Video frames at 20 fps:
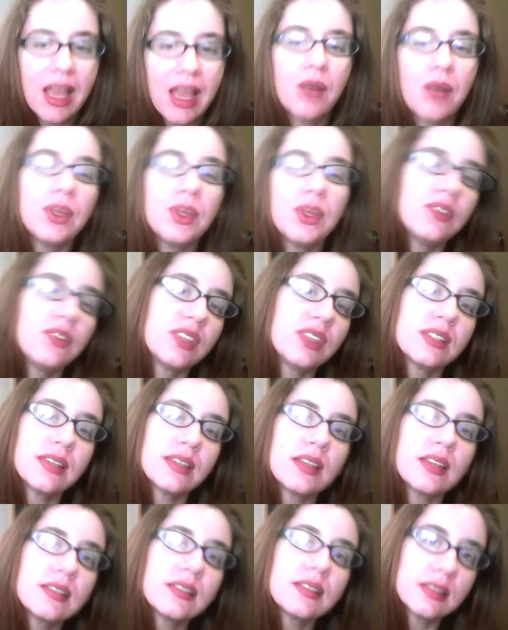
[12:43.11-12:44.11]
how even the
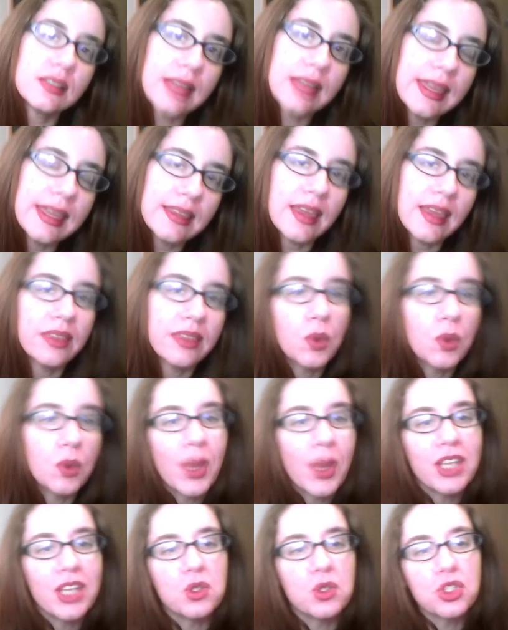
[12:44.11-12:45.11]
sentence length and
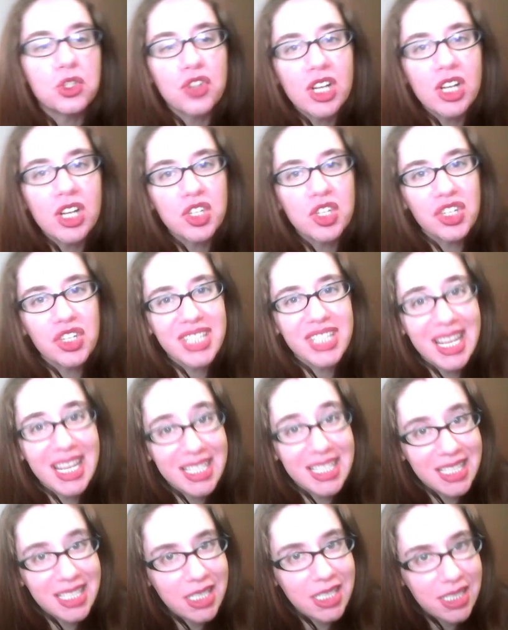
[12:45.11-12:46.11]
the way you structure
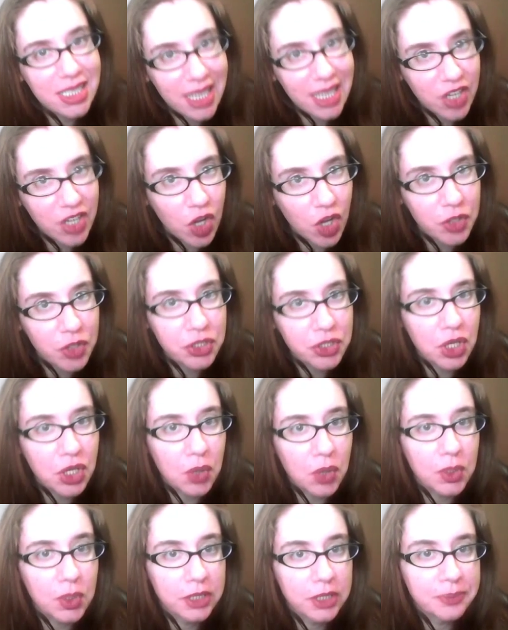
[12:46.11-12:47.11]
sentences can
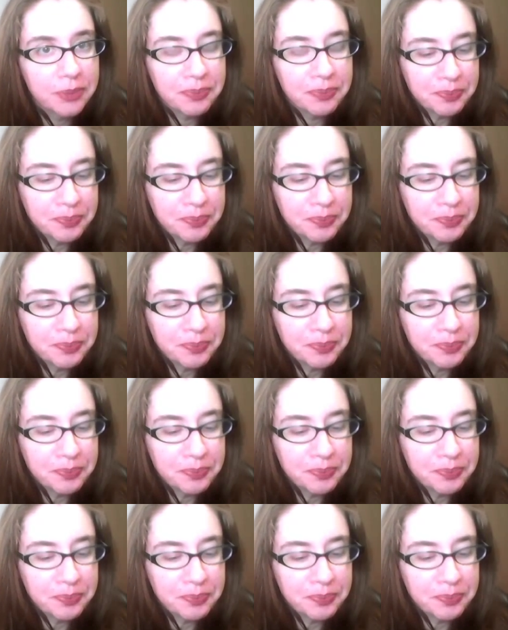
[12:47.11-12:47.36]
also